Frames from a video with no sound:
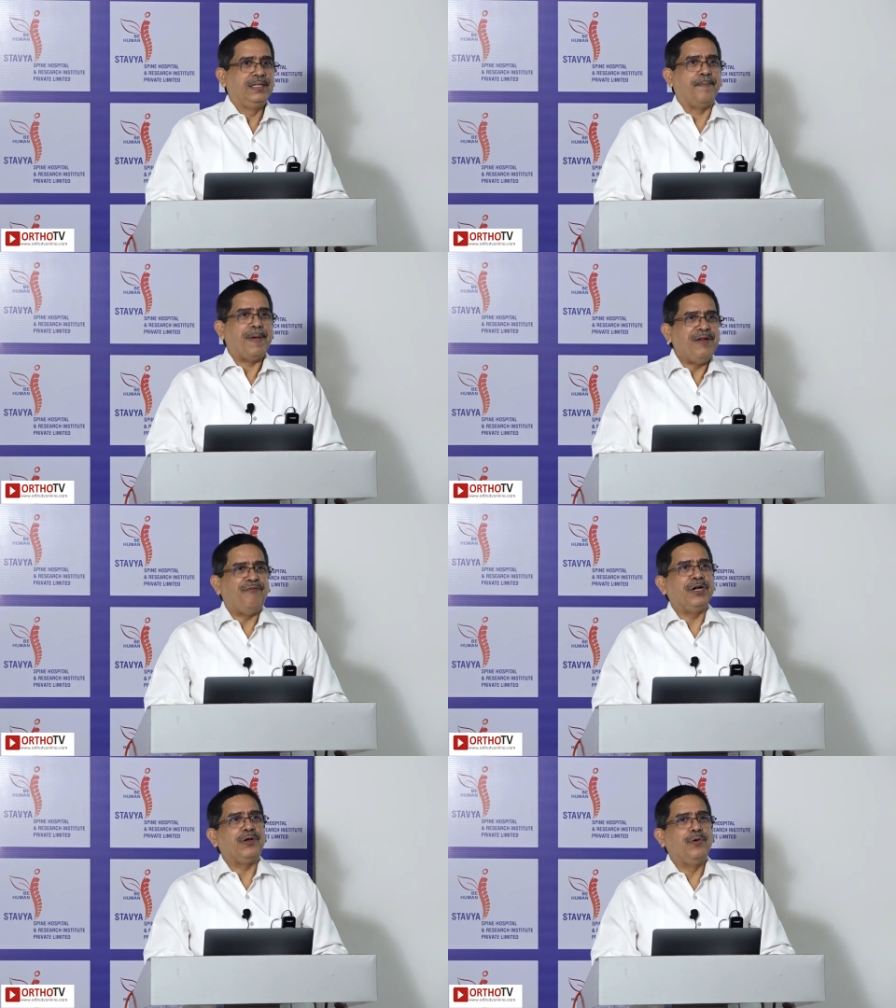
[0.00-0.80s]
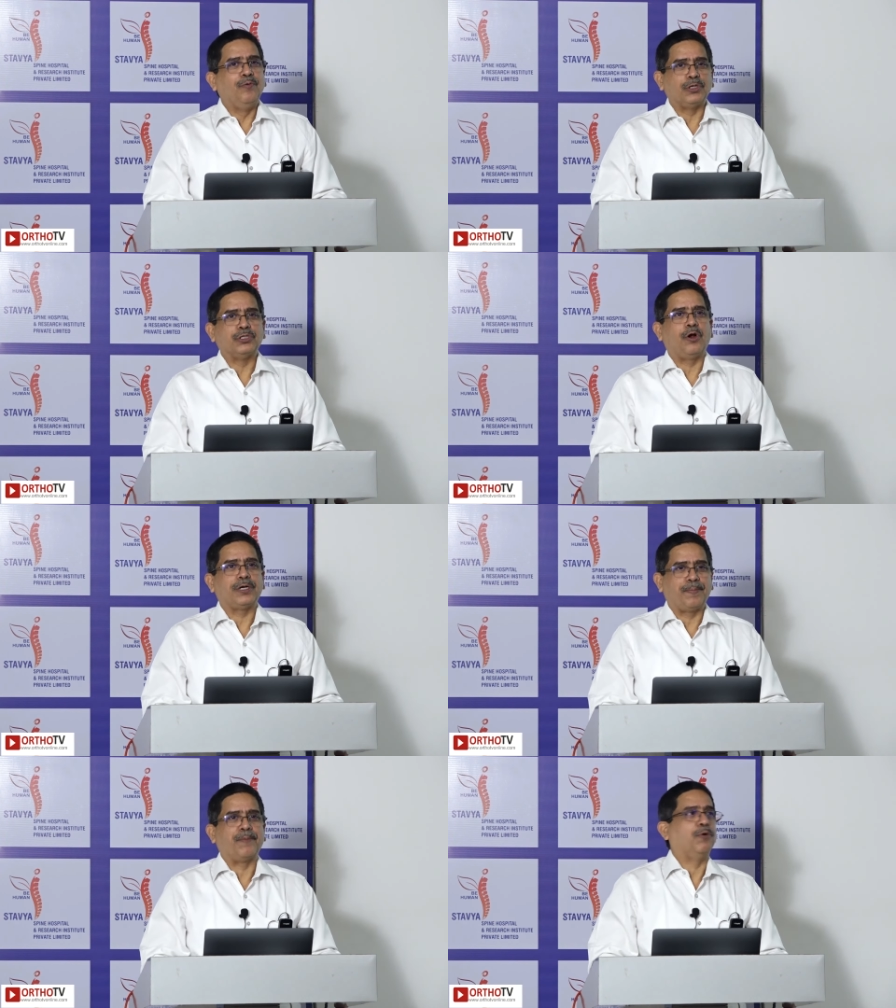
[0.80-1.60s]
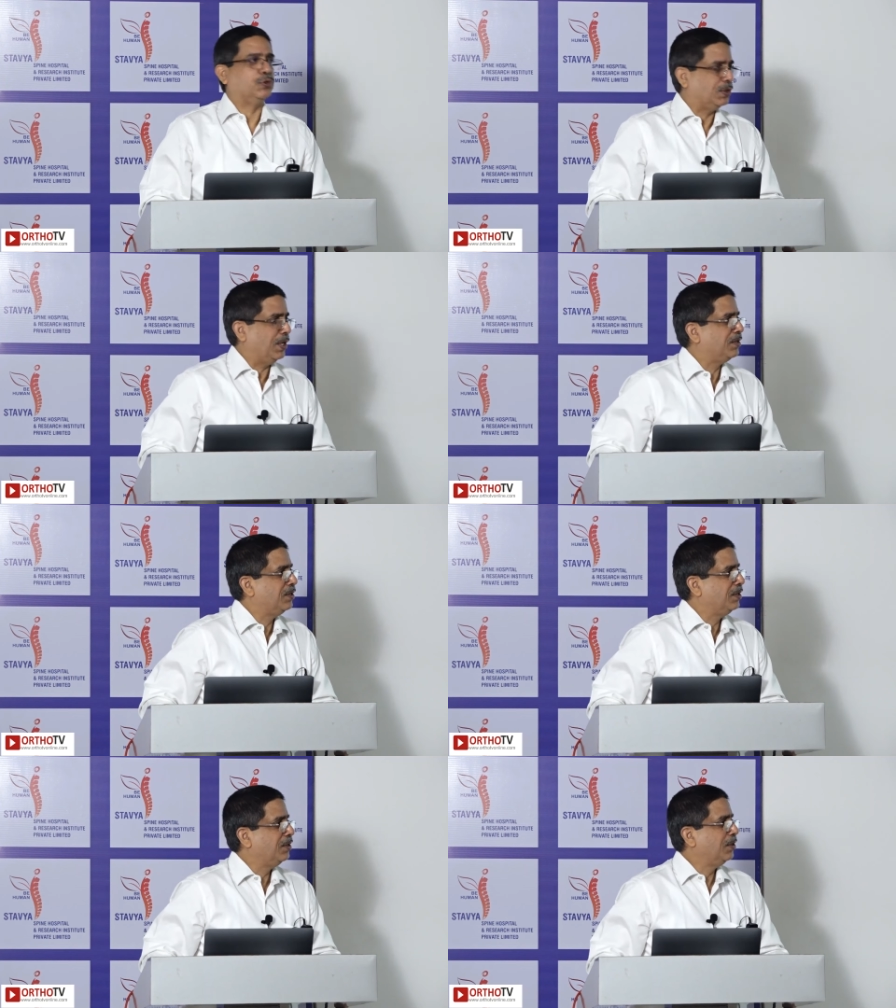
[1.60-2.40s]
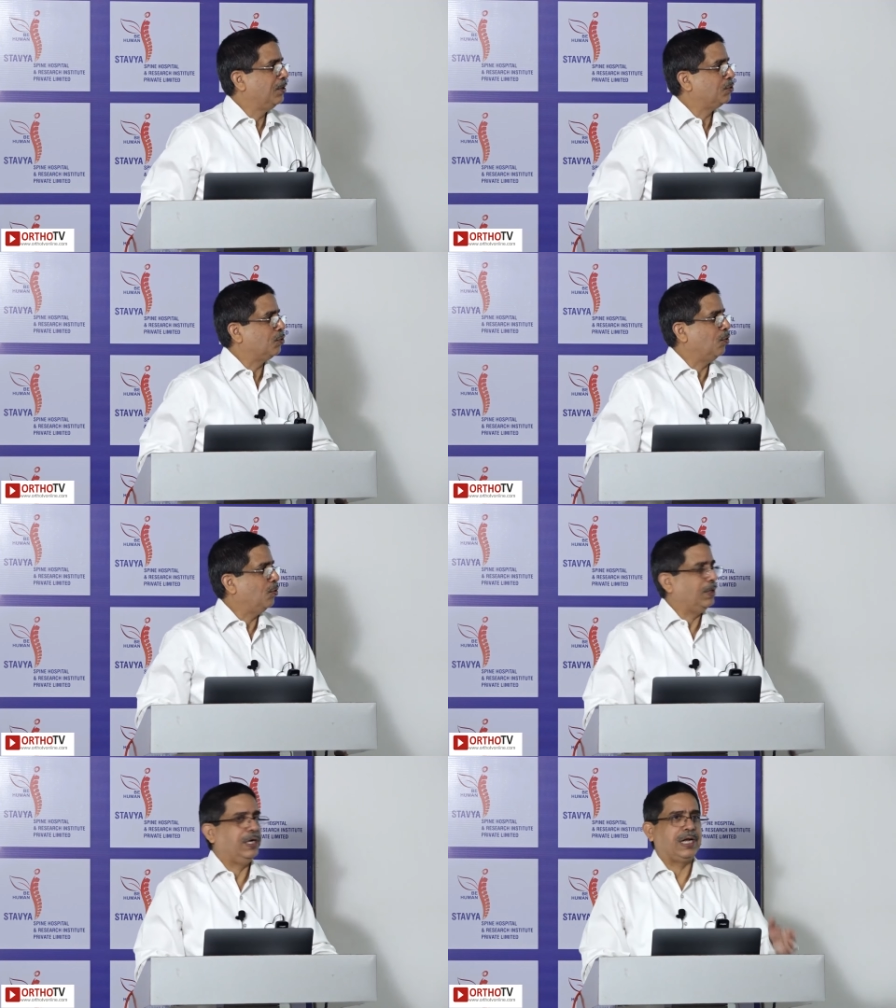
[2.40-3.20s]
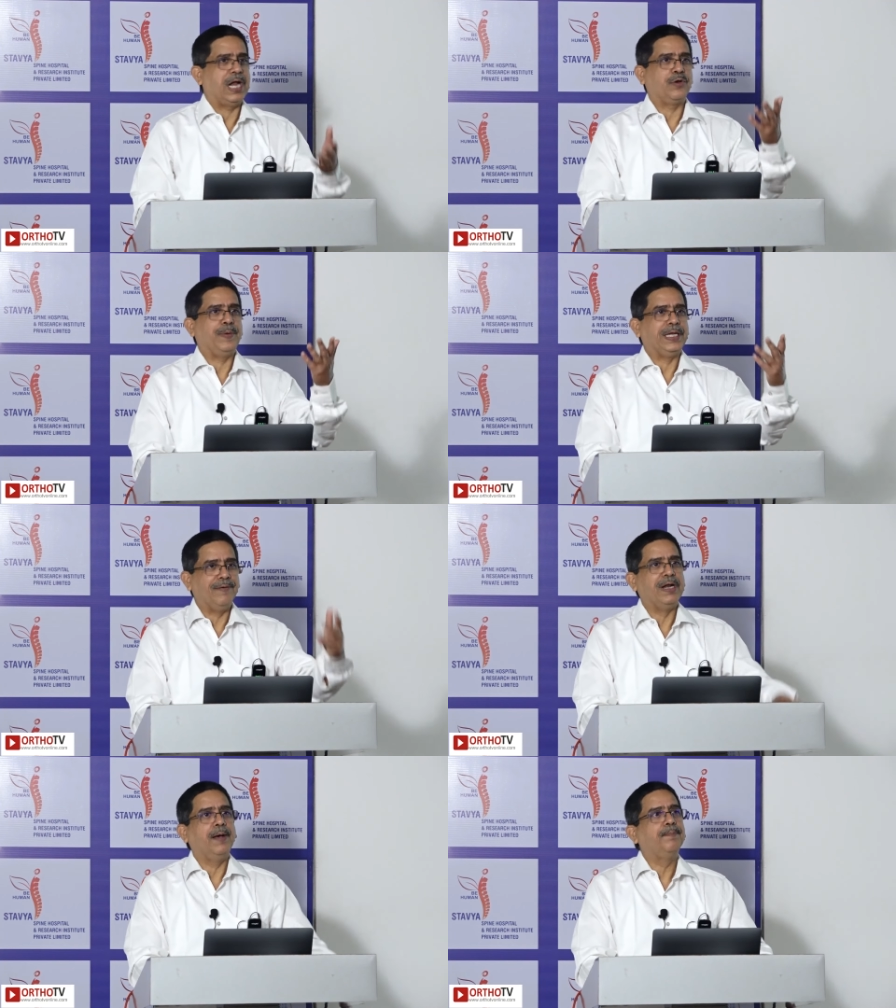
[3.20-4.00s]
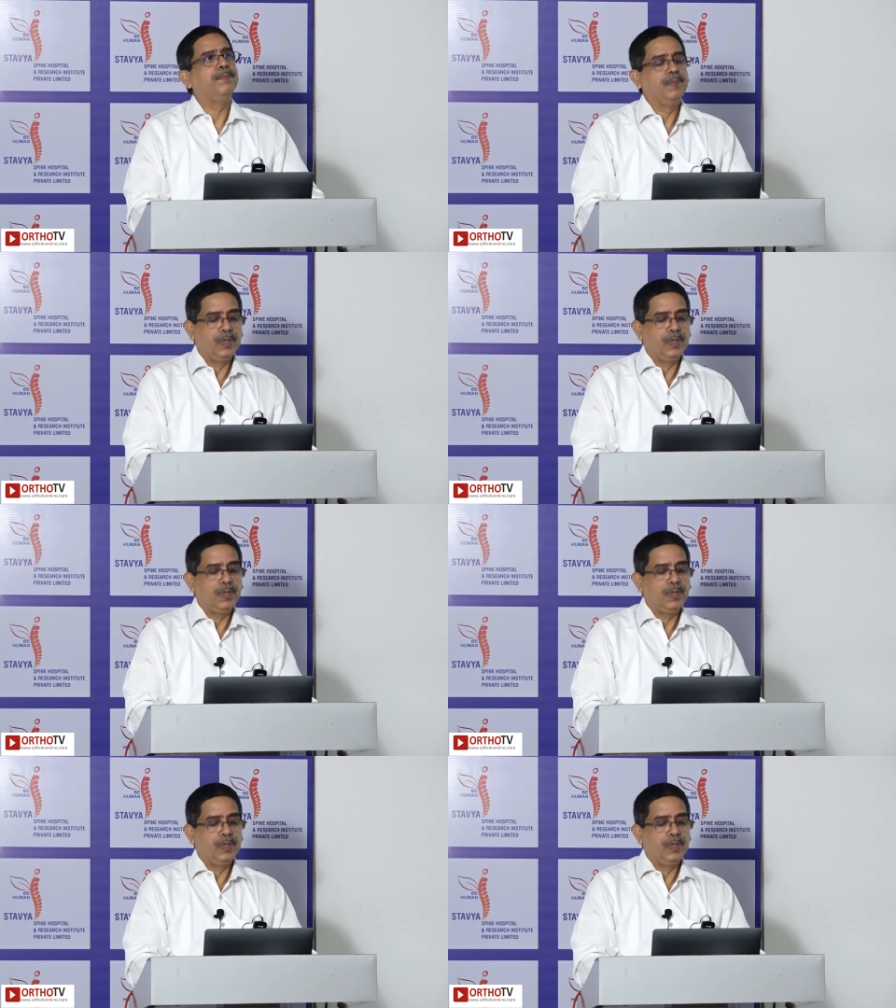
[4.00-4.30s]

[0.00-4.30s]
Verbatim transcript: The benefit was not proportionate, so it had to be given up.